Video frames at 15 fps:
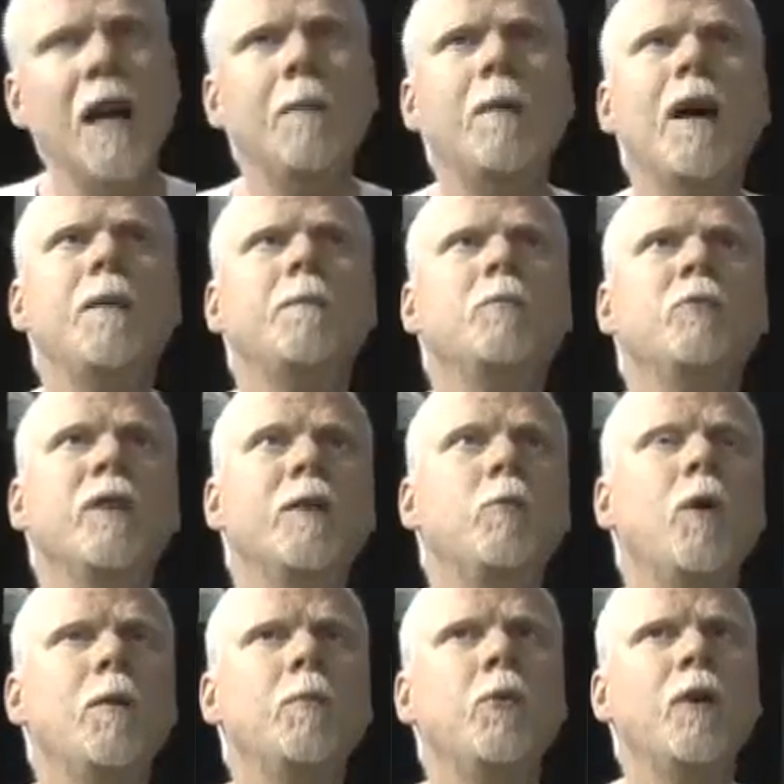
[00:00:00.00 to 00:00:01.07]
it might read
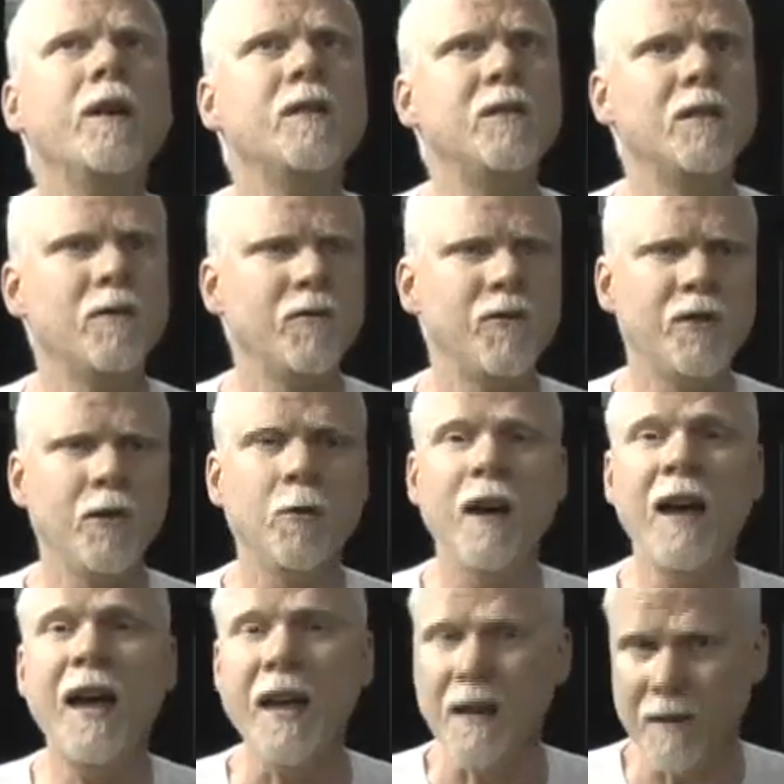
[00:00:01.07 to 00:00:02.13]

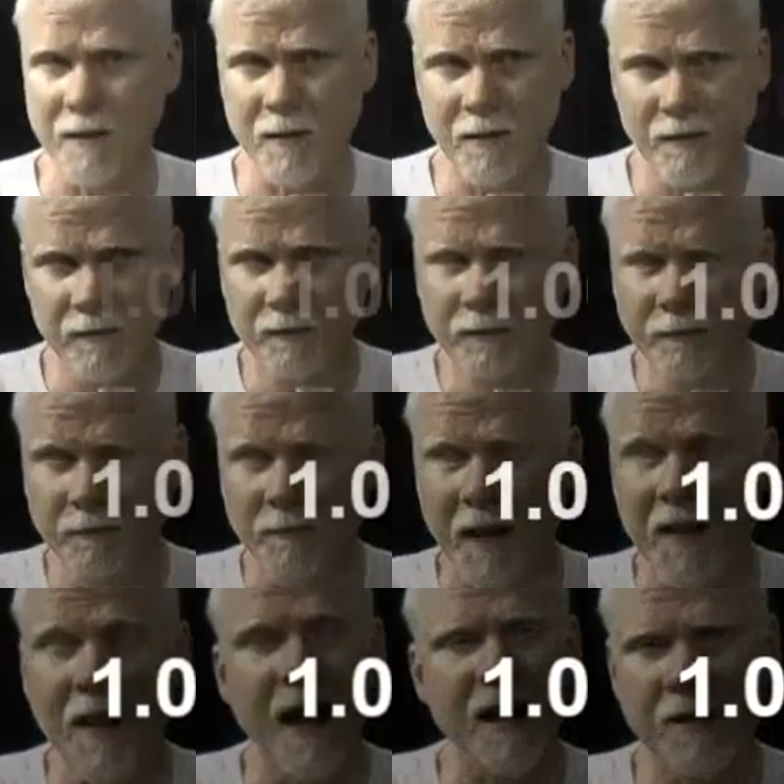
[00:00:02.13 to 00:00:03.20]
1.008,
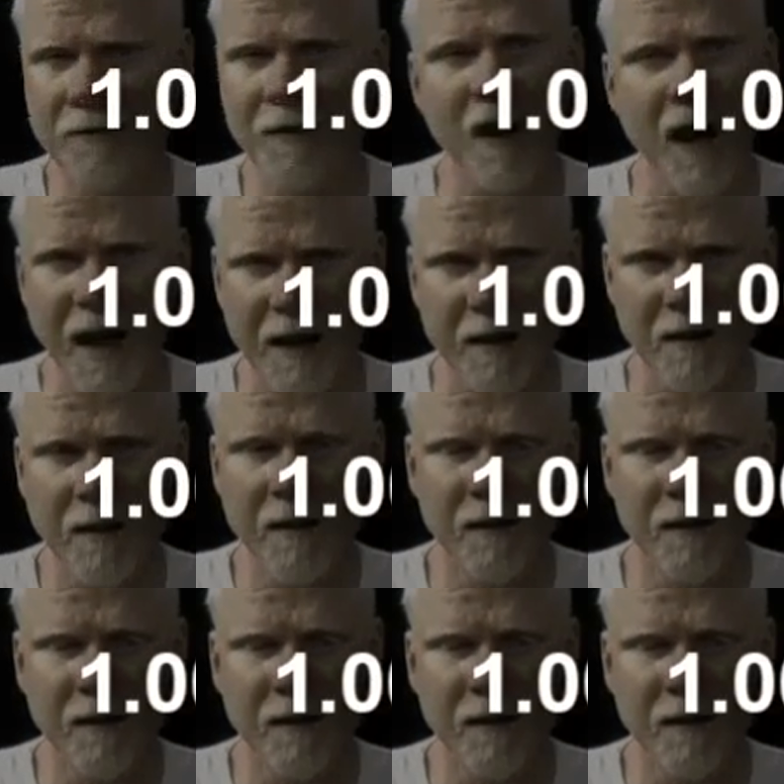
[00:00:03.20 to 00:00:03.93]
and that's fine.